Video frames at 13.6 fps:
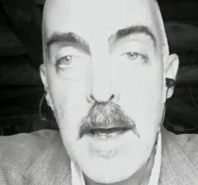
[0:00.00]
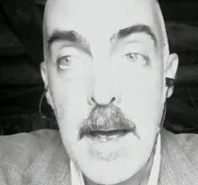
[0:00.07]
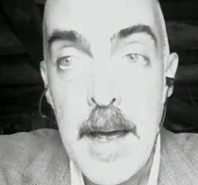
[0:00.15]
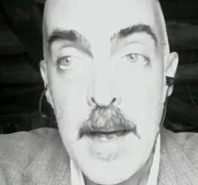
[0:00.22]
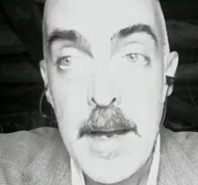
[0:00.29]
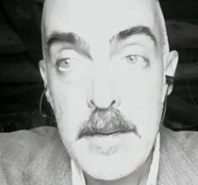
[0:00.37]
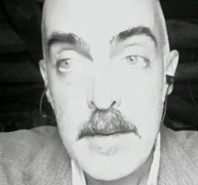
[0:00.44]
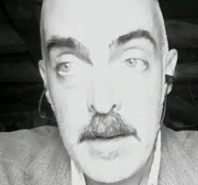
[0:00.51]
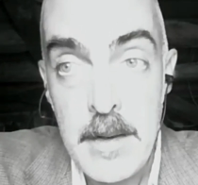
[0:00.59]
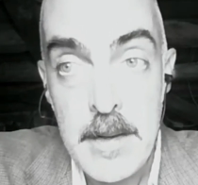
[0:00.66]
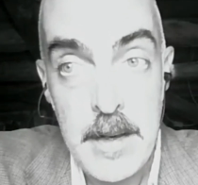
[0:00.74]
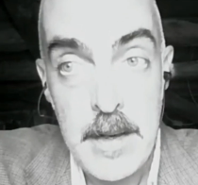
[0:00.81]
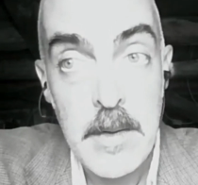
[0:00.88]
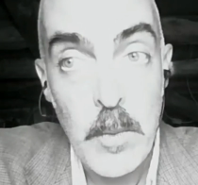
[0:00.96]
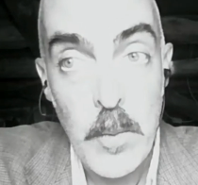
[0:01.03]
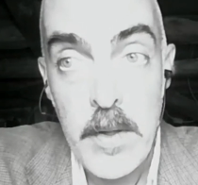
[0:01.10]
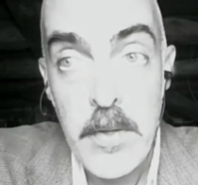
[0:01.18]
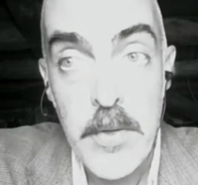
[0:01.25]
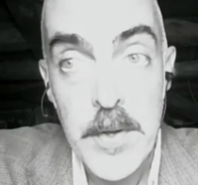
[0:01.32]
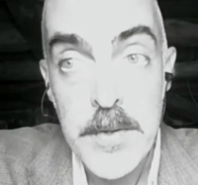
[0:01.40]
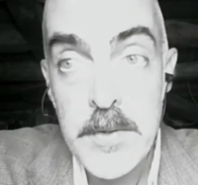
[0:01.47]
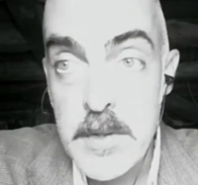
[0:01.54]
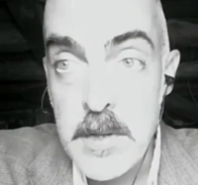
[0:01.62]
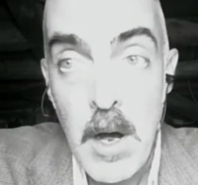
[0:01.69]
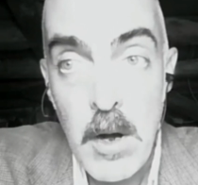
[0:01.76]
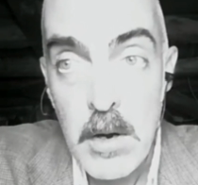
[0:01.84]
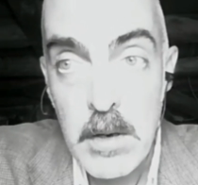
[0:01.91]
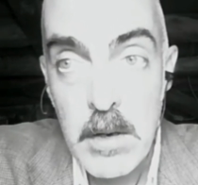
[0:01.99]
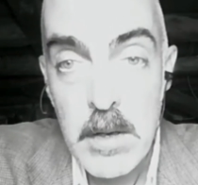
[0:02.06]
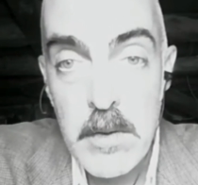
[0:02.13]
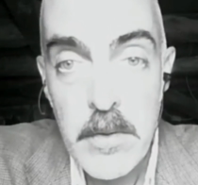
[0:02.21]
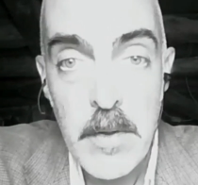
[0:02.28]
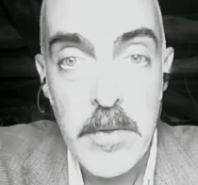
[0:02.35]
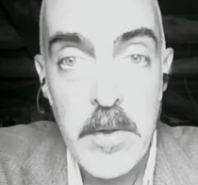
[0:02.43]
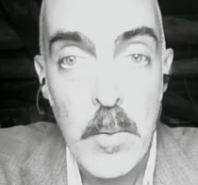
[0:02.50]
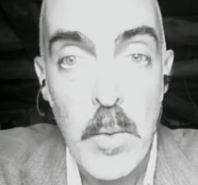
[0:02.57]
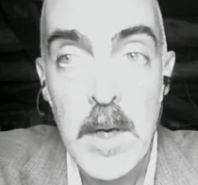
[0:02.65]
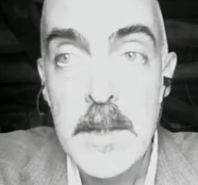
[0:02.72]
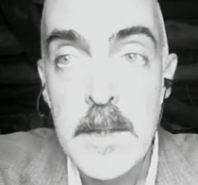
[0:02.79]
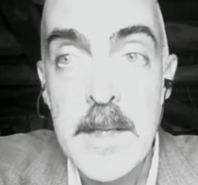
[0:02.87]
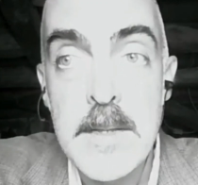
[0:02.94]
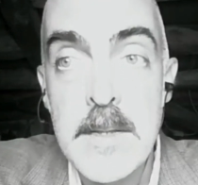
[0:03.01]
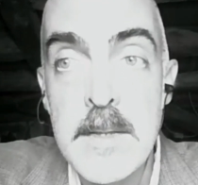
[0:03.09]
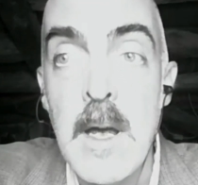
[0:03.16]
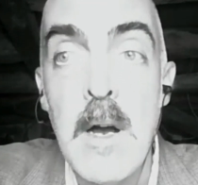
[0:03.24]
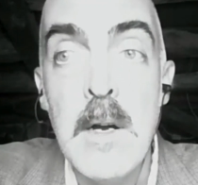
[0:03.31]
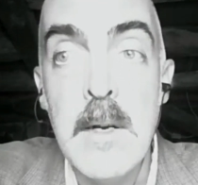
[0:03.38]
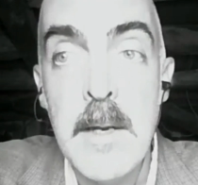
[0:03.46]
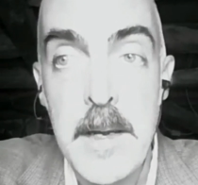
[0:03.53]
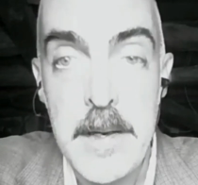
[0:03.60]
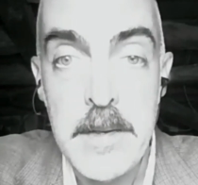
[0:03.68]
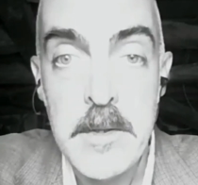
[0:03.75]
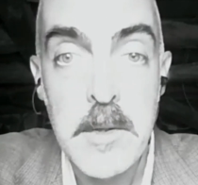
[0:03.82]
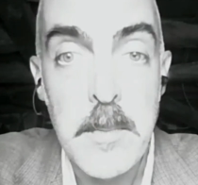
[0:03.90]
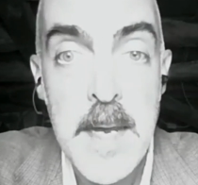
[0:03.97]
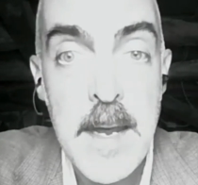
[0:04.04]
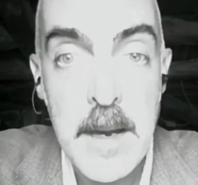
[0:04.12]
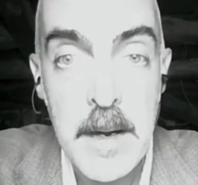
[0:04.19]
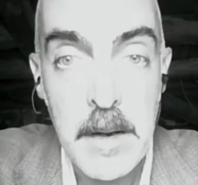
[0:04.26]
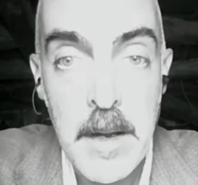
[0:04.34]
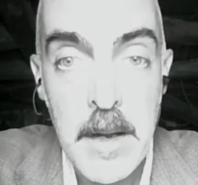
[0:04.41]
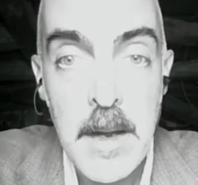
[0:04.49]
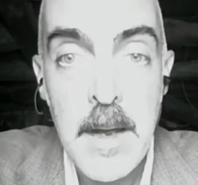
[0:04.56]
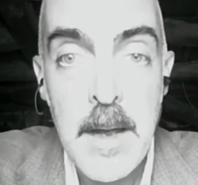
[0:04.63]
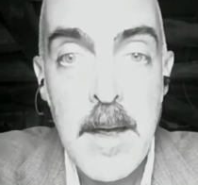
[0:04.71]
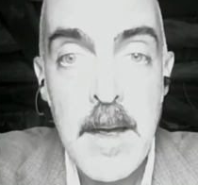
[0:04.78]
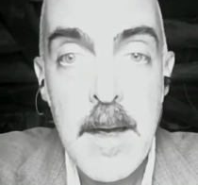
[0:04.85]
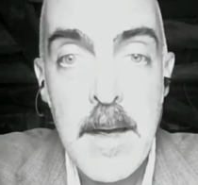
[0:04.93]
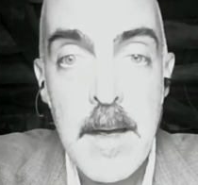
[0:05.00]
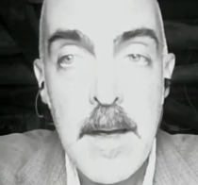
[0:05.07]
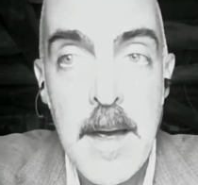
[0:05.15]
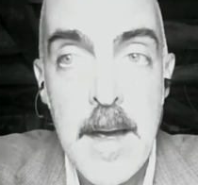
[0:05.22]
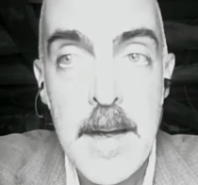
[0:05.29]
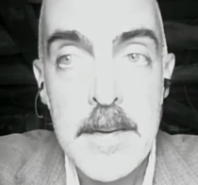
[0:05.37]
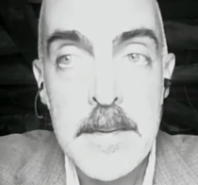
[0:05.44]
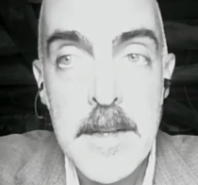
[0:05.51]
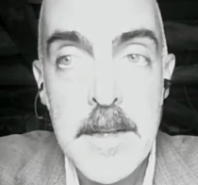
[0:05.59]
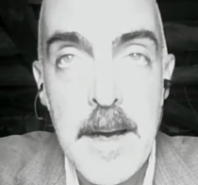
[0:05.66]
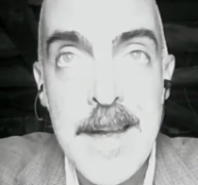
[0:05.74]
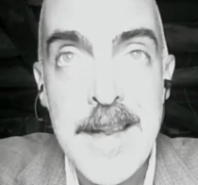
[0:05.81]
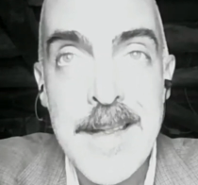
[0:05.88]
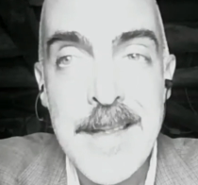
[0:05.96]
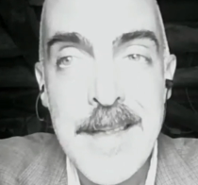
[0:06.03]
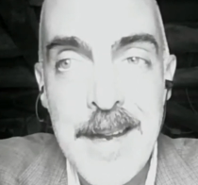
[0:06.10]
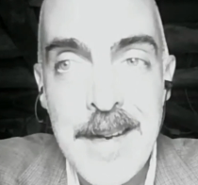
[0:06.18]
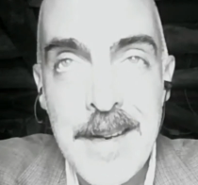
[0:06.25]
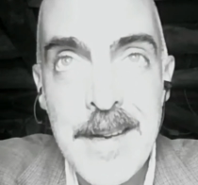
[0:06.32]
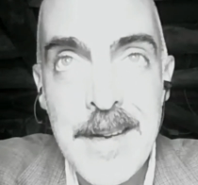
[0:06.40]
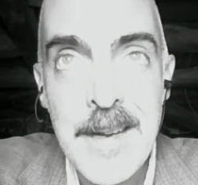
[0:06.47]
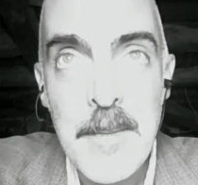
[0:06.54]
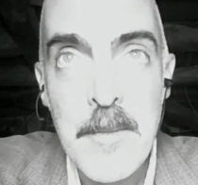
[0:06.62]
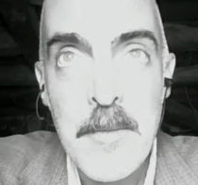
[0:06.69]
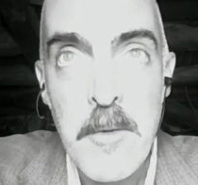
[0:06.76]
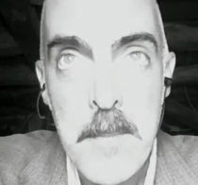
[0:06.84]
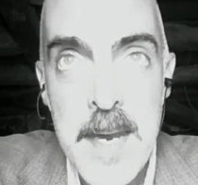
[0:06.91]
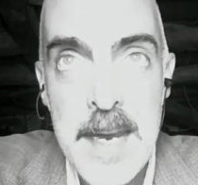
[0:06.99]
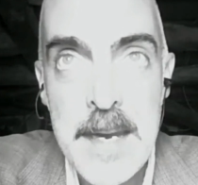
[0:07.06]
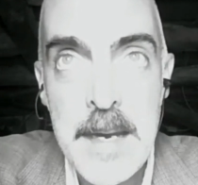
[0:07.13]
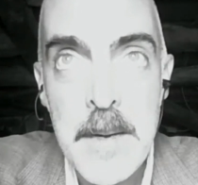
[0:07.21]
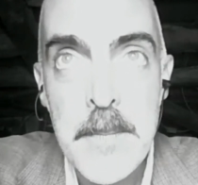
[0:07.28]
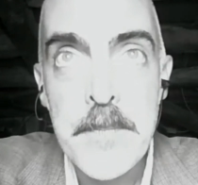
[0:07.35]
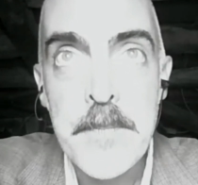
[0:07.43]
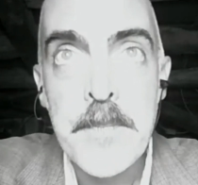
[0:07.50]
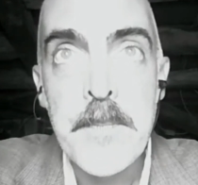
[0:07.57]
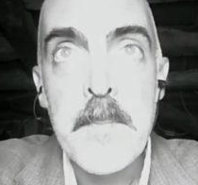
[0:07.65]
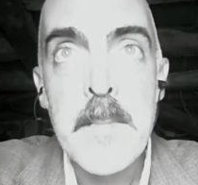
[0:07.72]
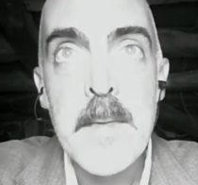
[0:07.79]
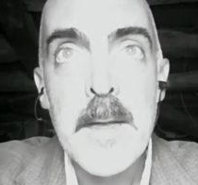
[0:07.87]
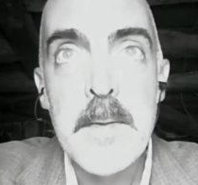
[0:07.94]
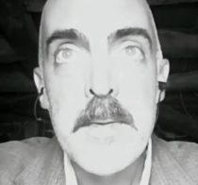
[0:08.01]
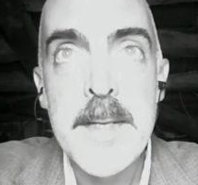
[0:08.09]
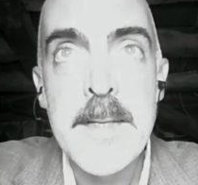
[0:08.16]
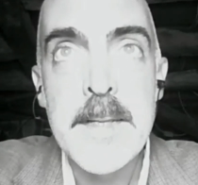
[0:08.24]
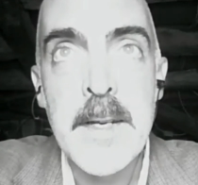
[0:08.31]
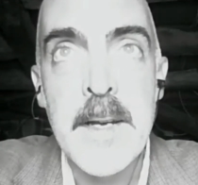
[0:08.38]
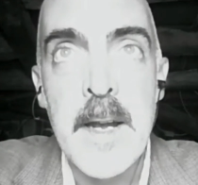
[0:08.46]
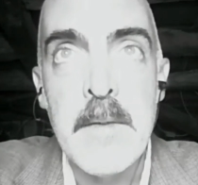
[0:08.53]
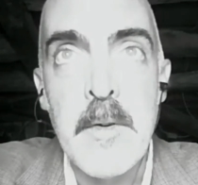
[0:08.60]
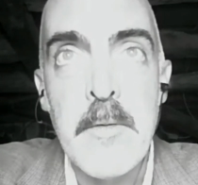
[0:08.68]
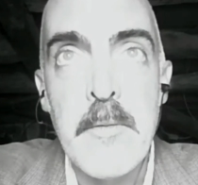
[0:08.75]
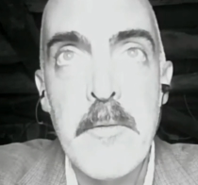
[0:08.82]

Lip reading: and indeed with the song, that the world is sung into being. And I think, for me, this is a kind of a